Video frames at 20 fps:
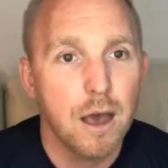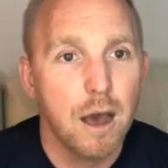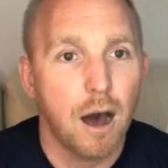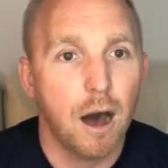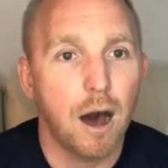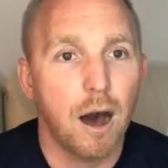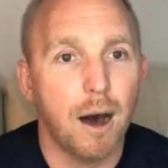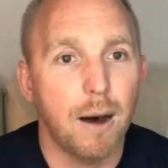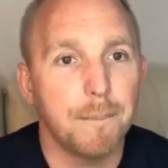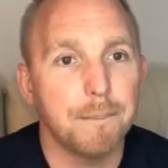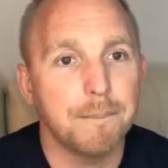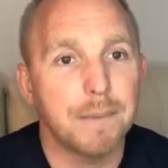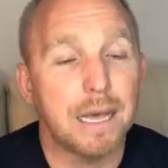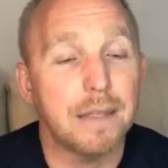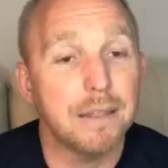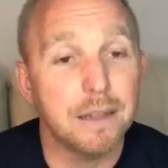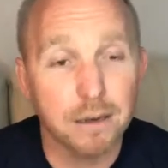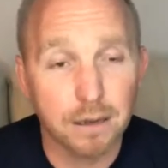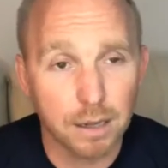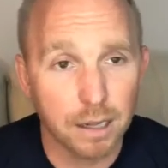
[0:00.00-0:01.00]

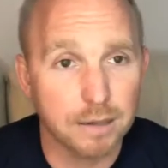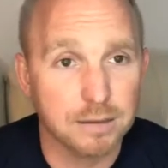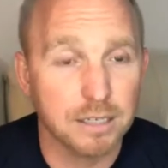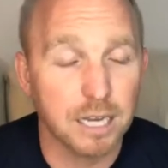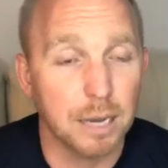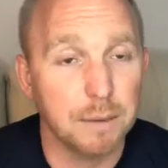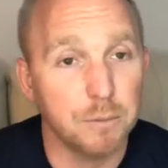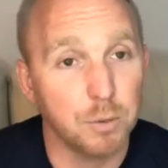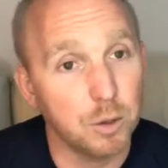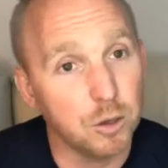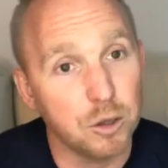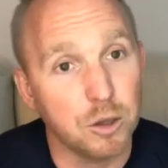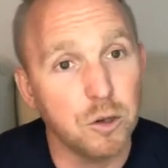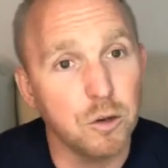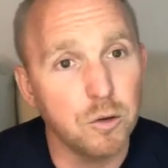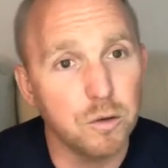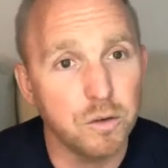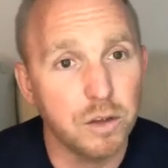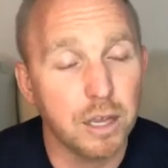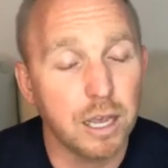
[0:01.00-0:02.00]
And then a lot of times what you can do is